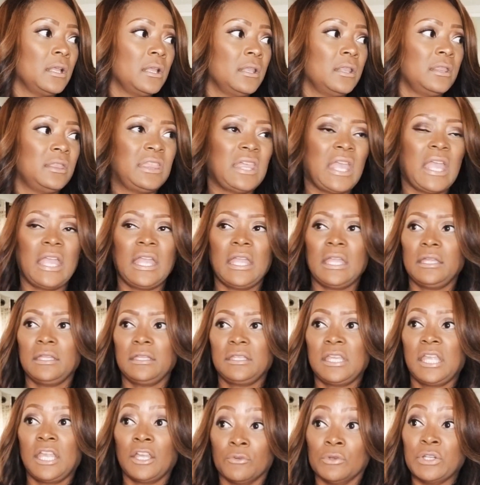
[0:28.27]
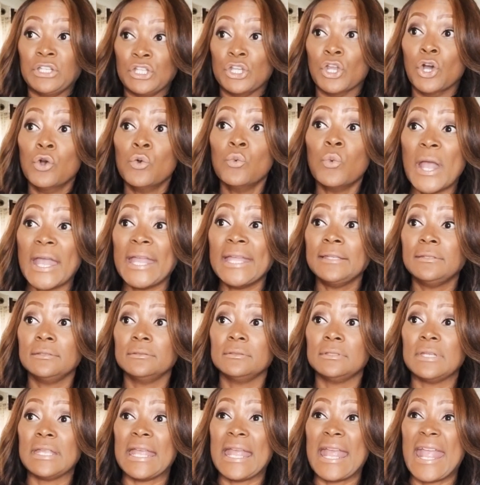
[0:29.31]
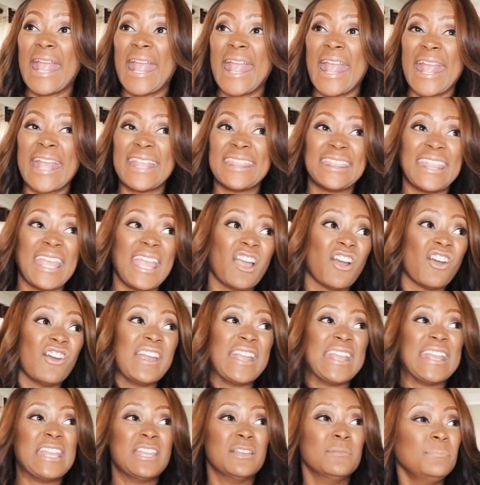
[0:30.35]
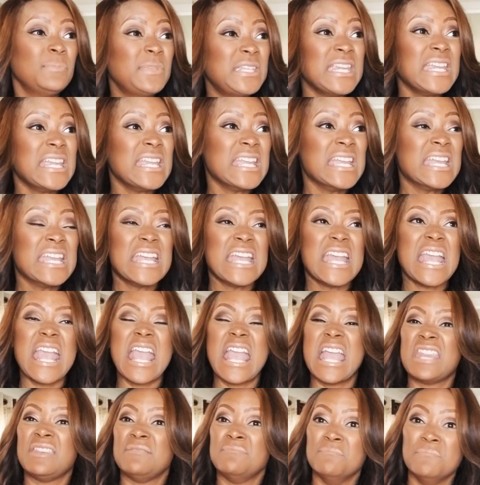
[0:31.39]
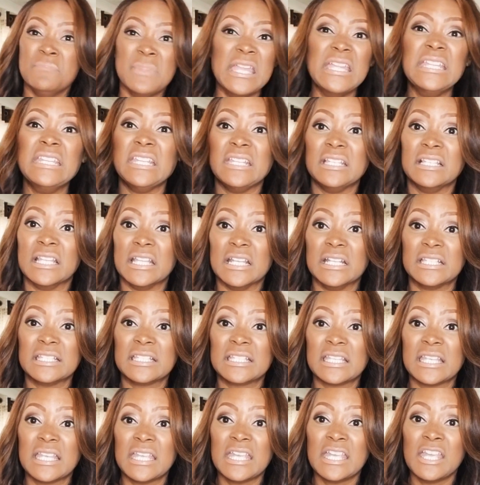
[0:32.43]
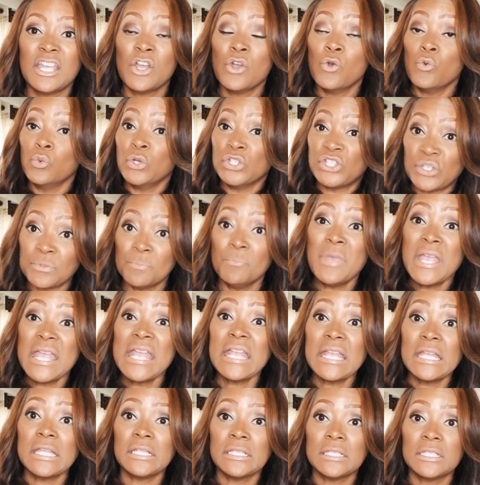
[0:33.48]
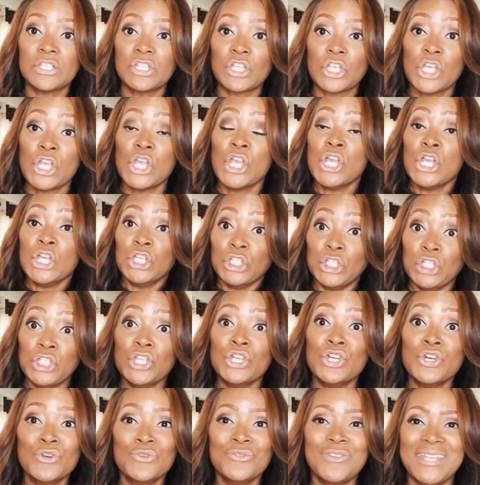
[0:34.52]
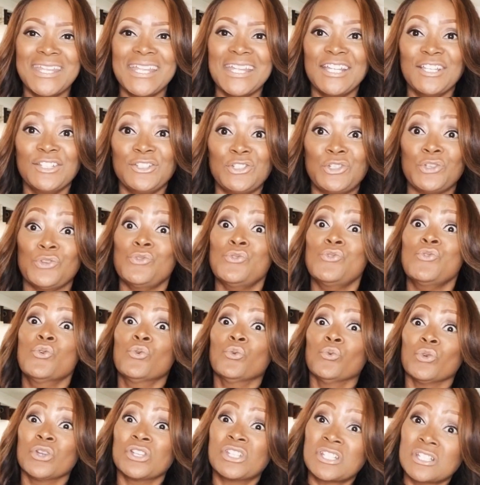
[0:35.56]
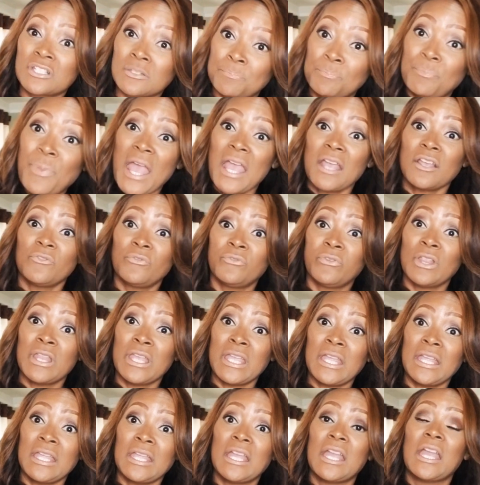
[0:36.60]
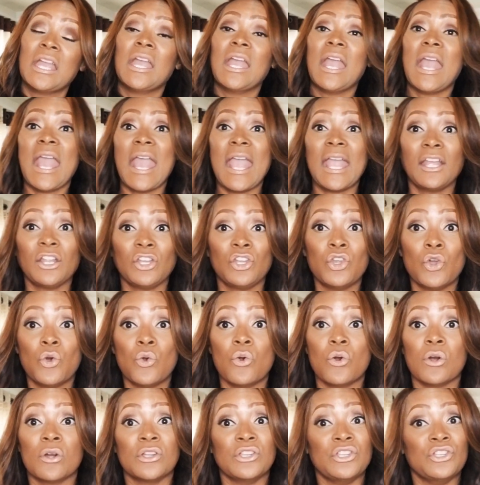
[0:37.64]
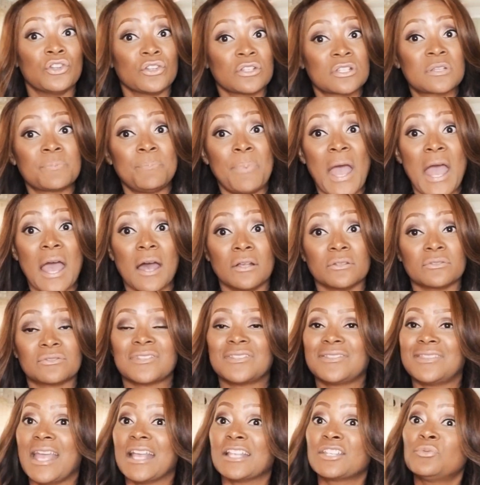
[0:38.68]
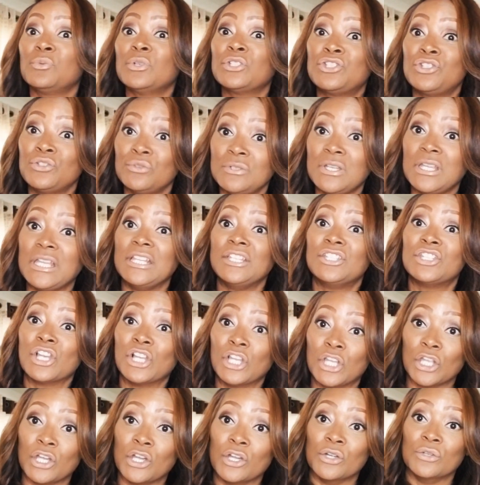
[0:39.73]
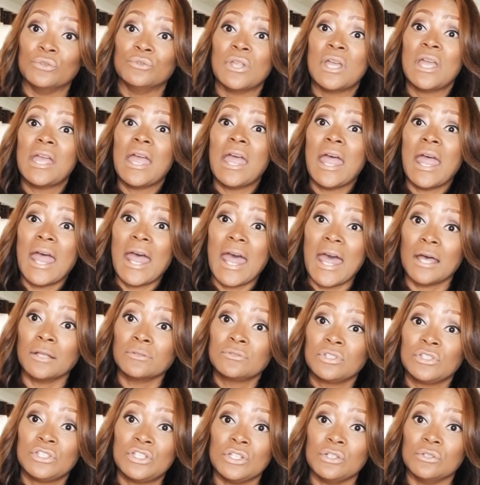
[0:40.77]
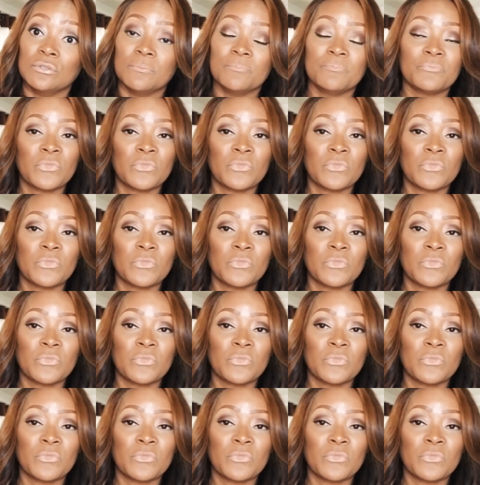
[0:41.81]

They carry no weight and they are empty and meaningless, which means you need to respectfully ignore your spouse. That's what you need to learn how to do.